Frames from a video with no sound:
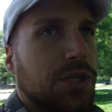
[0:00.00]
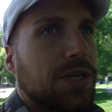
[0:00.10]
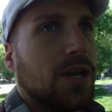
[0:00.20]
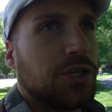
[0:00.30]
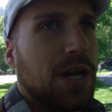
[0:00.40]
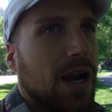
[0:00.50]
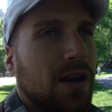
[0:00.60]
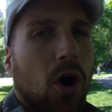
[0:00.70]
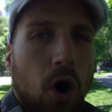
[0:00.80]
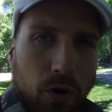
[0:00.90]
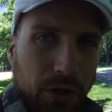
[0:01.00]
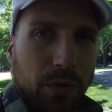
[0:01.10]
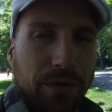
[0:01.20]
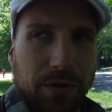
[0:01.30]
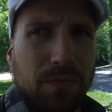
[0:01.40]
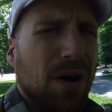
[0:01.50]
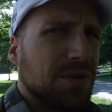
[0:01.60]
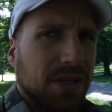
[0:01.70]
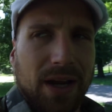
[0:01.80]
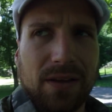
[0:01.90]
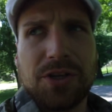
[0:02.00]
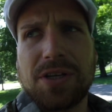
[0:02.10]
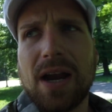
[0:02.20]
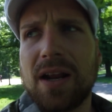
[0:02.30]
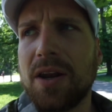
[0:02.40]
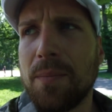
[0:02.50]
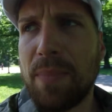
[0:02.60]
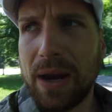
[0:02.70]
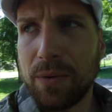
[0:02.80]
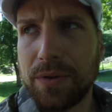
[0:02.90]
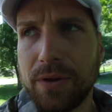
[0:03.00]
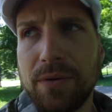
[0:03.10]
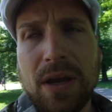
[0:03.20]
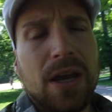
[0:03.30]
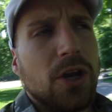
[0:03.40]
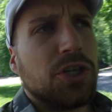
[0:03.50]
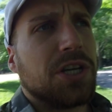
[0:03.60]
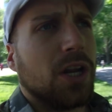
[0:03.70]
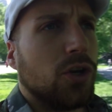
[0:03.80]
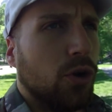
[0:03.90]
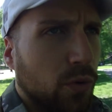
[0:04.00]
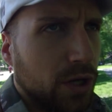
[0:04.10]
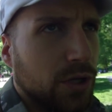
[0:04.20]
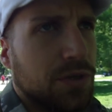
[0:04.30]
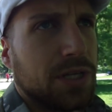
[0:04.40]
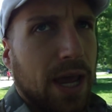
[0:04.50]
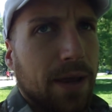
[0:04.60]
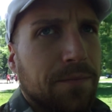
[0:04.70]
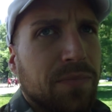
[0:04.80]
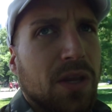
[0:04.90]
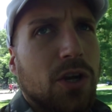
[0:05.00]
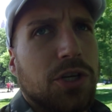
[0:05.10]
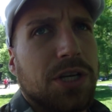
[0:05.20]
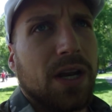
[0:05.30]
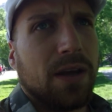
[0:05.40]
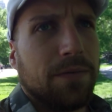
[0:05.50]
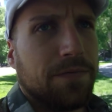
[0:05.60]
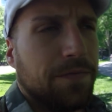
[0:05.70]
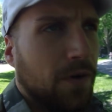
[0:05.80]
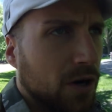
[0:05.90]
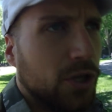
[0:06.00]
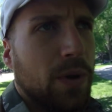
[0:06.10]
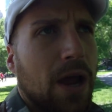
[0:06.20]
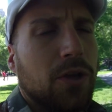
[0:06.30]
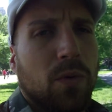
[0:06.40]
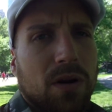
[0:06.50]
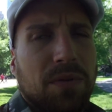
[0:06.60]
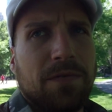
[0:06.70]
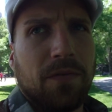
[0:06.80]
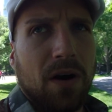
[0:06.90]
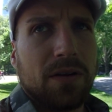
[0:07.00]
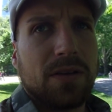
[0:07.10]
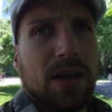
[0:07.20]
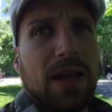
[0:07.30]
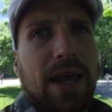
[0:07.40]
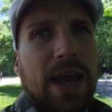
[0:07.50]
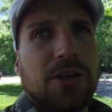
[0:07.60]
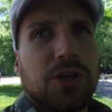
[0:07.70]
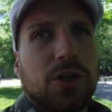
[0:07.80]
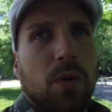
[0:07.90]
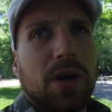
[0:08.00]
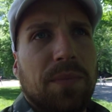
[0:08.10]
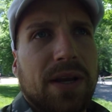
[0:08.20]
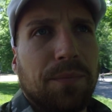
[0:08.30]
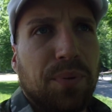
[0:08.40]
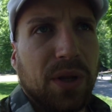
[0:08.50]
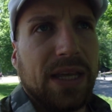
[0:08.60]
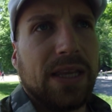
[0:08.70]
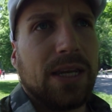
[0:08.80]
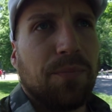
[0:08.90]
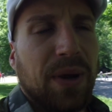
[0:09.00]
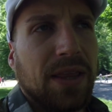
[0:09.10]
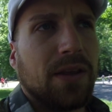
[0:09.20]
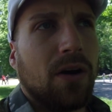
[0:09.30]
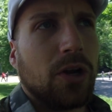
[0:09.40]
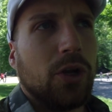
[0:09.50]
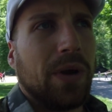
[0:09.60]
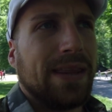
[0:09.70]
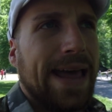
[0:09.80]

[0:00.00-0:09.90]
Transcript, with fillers: She's not, she's not going to argue with you, most likely. She's not going to debate with you. She's going to do what you say. She's going to fuck you how you want to be fucked. And she's going to be completely dependent on you.